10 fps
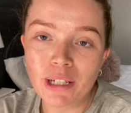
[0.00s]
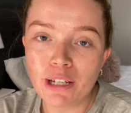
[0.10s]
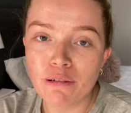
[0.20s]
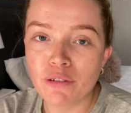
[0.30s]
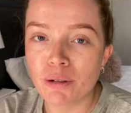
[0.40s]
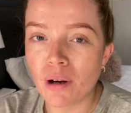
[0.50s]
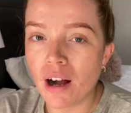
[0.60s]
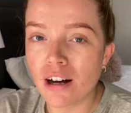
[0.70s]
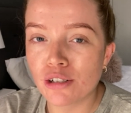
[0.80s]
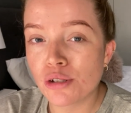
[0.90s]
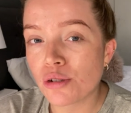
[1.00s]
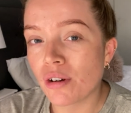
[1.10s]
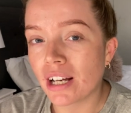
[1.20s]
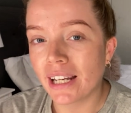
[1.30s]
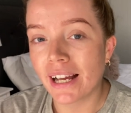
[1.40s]
if you are
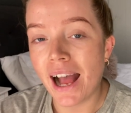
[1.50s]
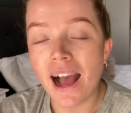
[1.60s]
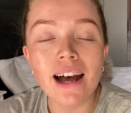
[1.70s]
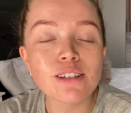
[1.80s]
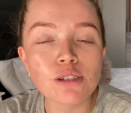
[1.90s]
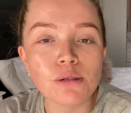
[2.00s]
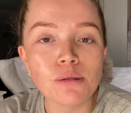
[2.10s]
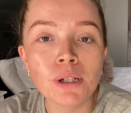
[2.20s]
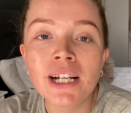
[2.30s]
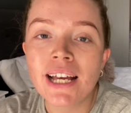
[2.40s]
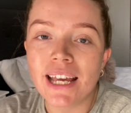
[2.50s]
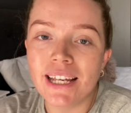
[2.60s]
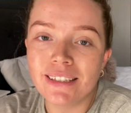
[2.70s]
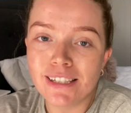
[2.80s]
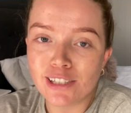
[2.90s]
struggling at all
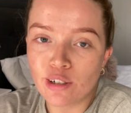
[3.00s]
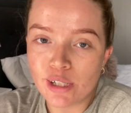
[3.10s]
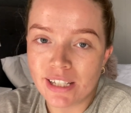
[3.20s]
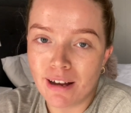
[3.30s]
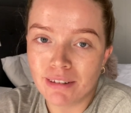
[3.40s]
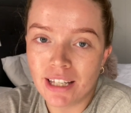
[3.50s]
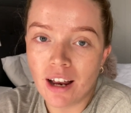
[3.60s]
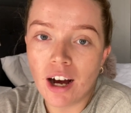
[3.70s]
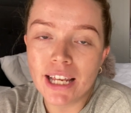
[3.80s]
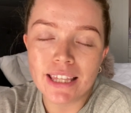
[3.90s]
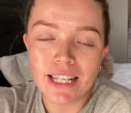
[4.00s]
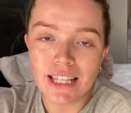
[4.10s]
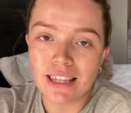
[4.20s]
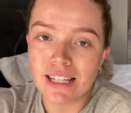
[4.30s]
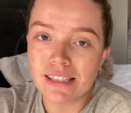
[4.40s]
in this lockdown, then I think
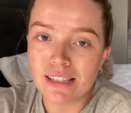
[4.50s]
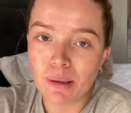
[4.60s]
that this is the